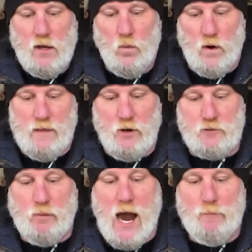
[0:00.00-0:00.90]
one of the
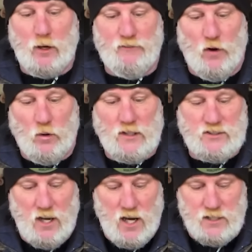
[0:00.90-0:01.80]
most popular folding
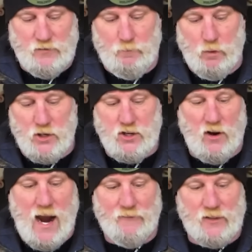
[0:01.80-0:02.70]
saws for
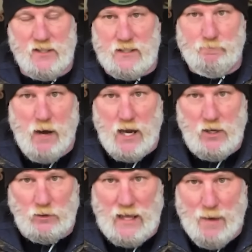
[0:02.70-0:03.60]
bushcraft is the
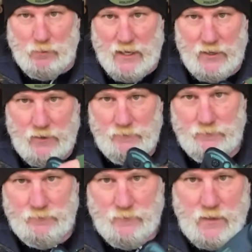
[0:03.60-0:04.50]
Bahco Laplander.
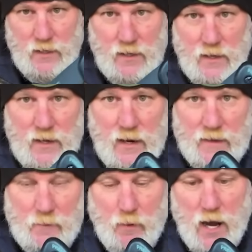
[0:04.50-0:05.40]

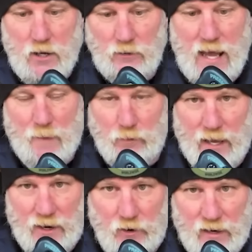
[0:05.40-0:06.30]
And the Bahco
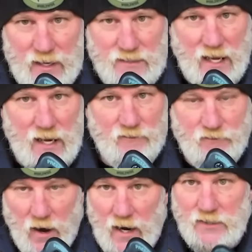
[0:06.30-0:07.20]
Laplander is a
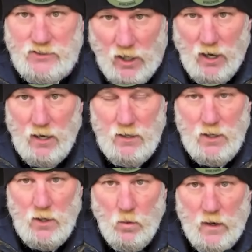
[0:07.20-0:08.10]
fine saw
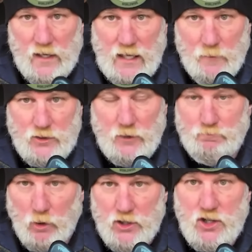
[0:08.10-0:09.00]
when it comes to
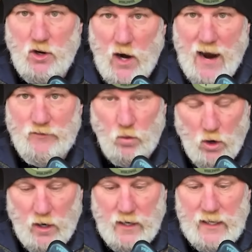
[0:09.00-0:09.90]
bushcraft
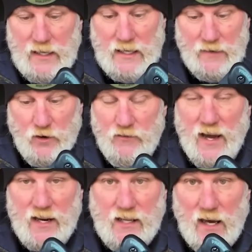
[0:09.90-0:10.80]
work. If you've
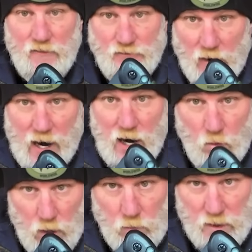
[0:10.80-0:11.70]
got to cut
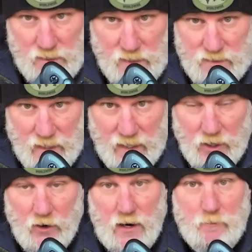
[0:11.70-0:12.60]
firewood with this thing,
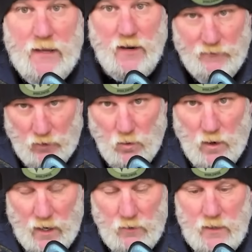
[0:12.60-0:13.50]
you're going to be there for a
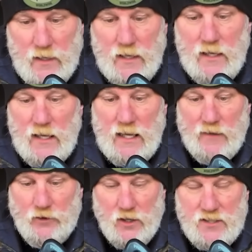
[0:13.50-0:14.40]
while.
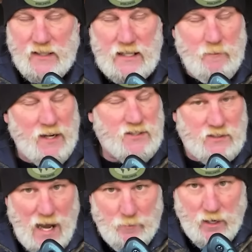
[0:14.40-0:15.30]
If you just need to make
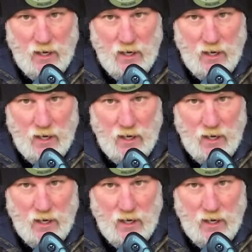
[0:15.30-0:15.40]
stop